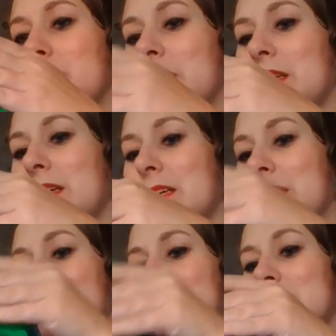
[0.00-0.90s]

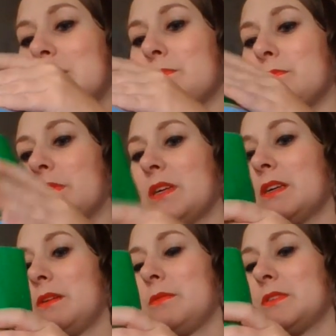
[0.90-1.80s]
Because
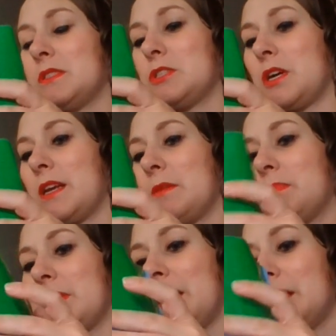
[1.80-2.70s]
we're going to try to
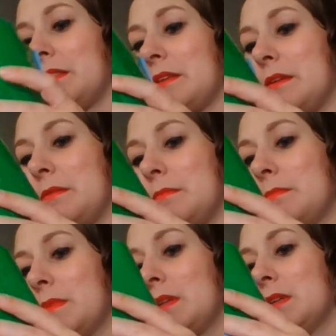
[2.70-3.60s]
plant
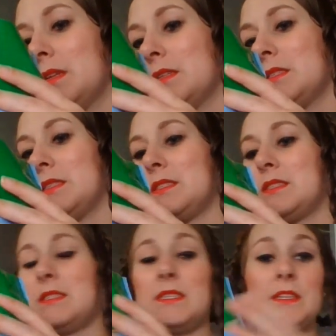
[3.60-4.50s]
them to
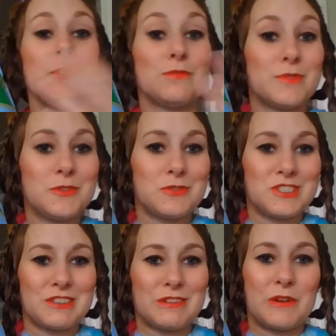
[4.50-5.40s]
see the
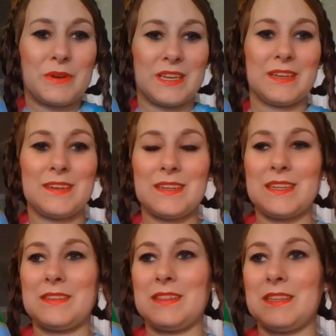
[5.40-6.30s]
roots growing
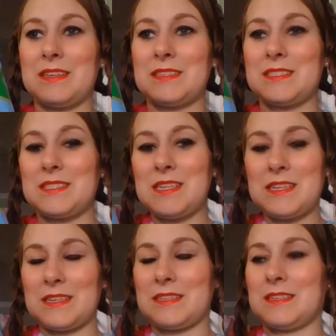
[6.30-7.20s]
in the
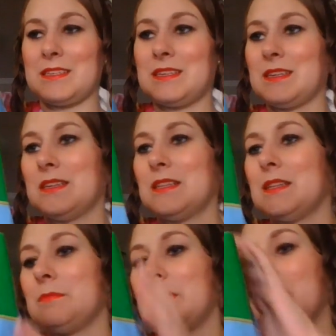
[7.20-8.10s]
seed.
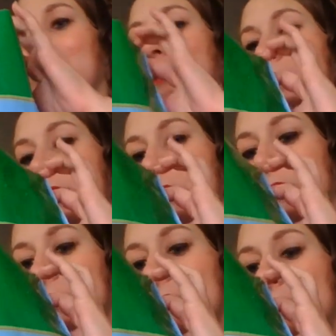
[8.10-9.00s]
Get enough
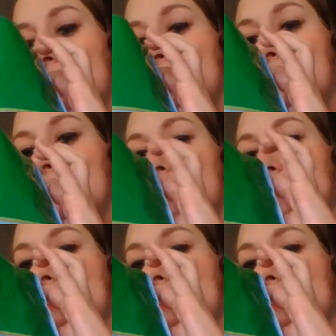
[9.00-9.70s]
dirt in there.